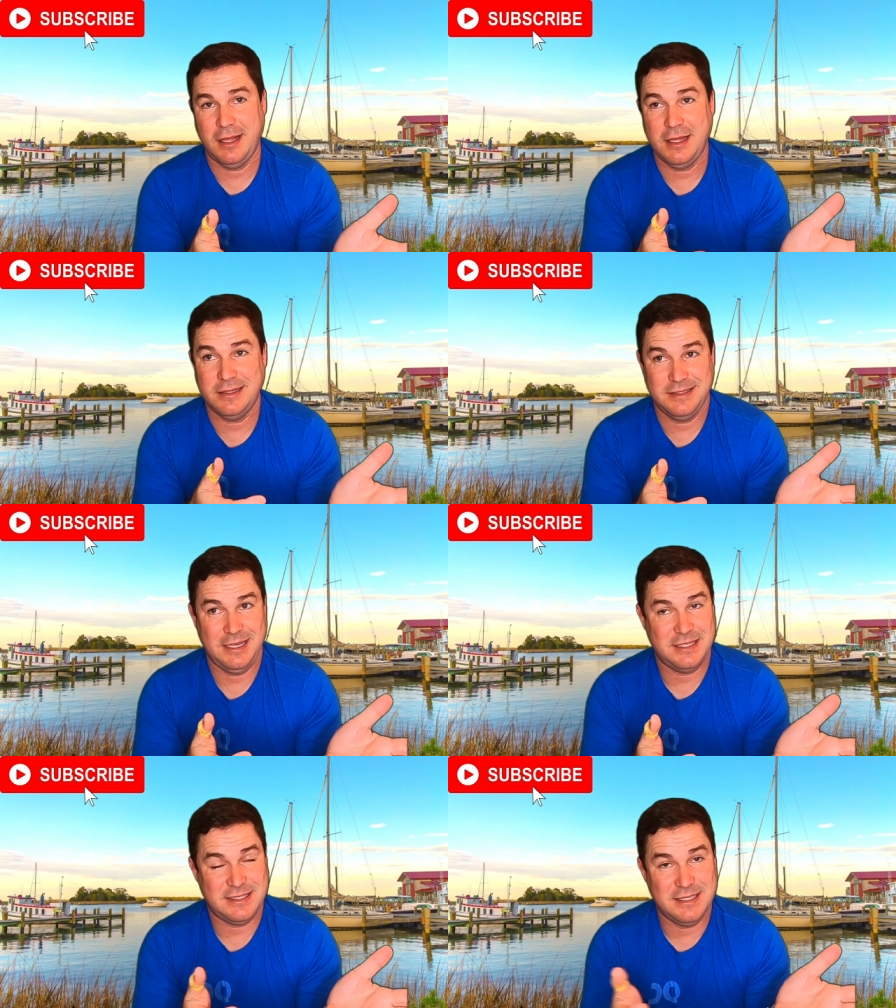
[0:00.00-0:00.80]

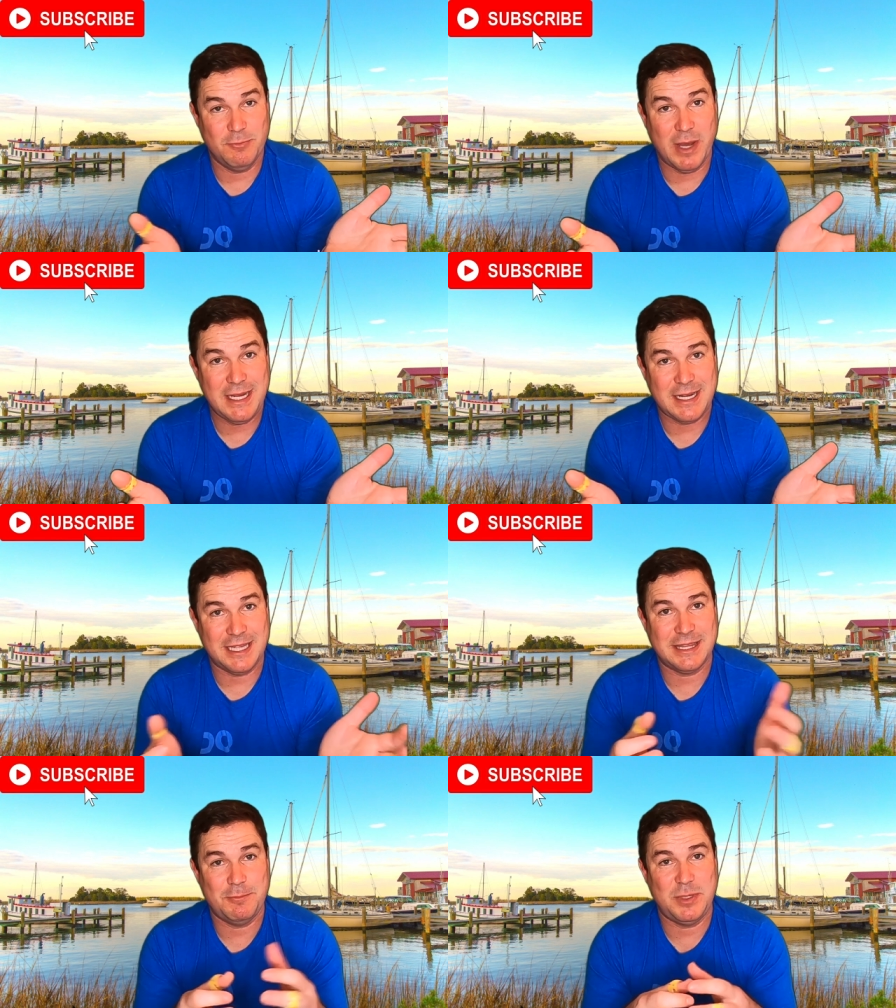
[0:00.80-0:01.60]
it might
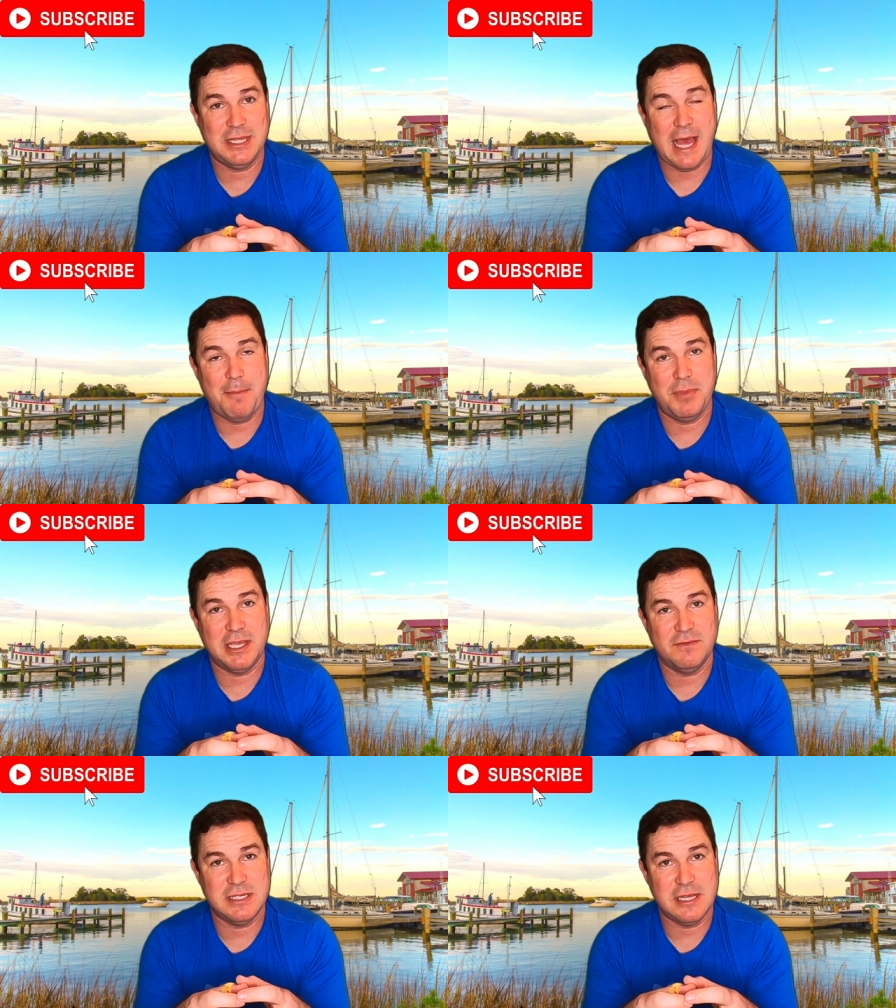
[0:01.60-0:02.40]
not be that
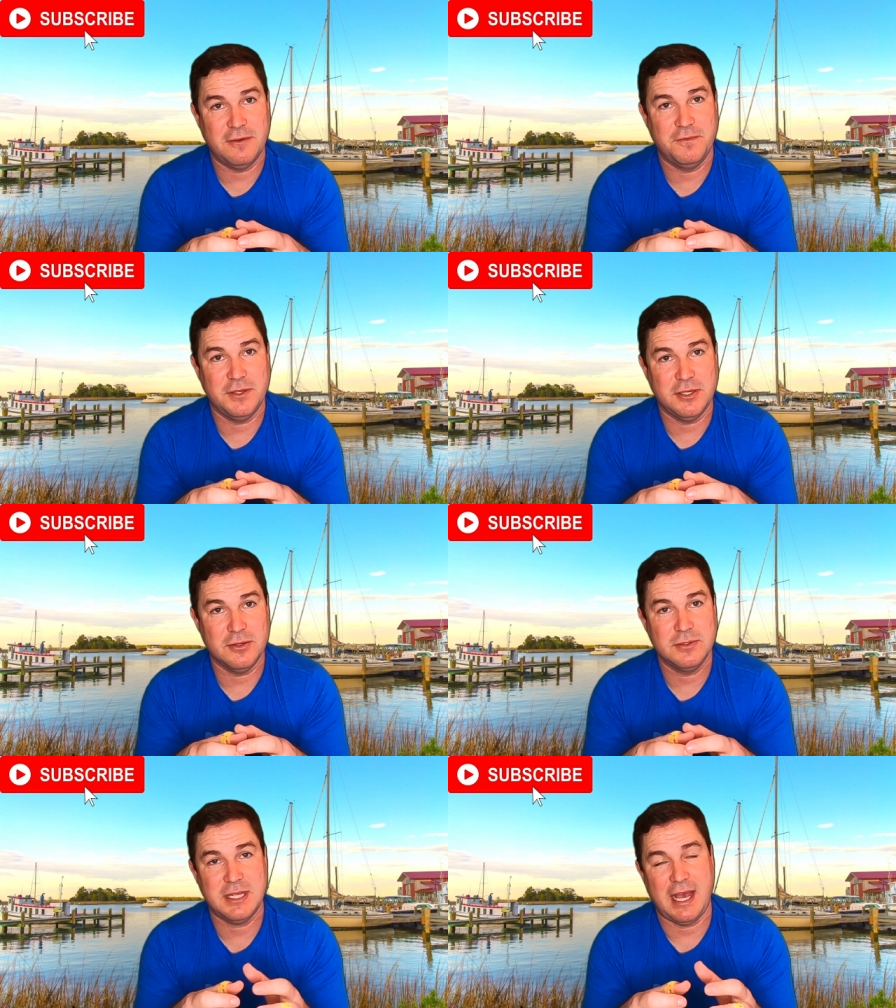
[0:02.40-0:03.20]
big of a deal for
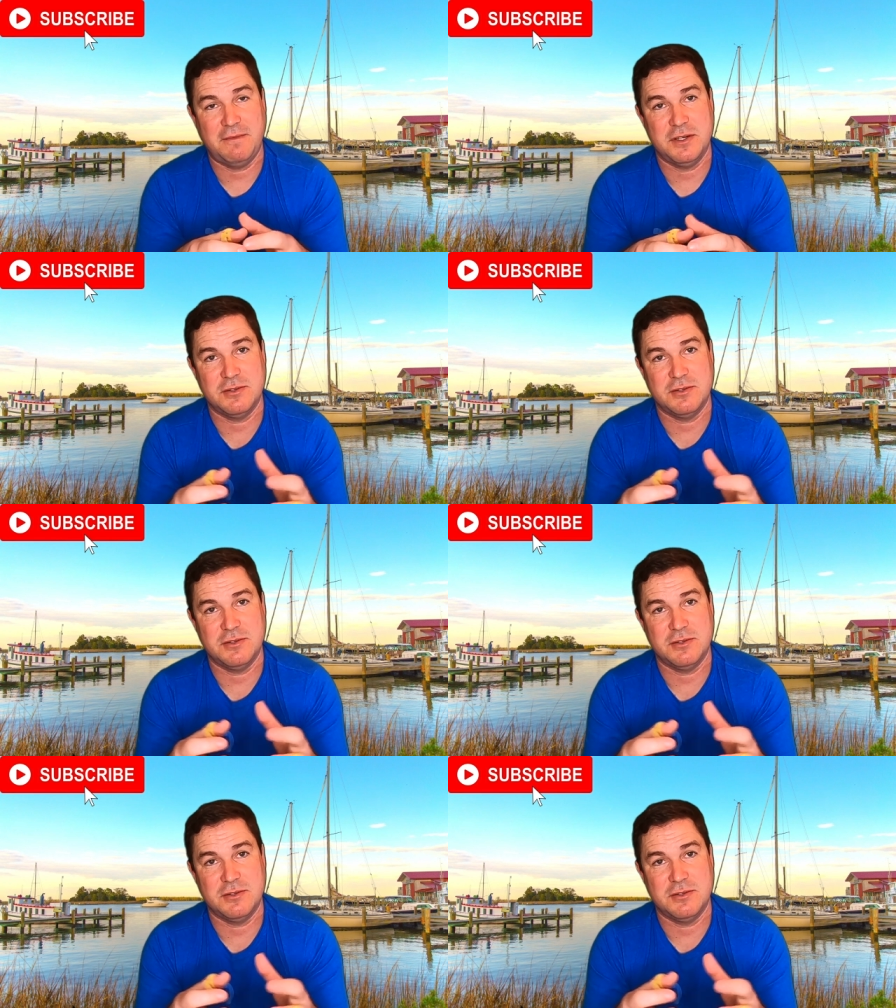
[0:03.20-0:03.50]
you to have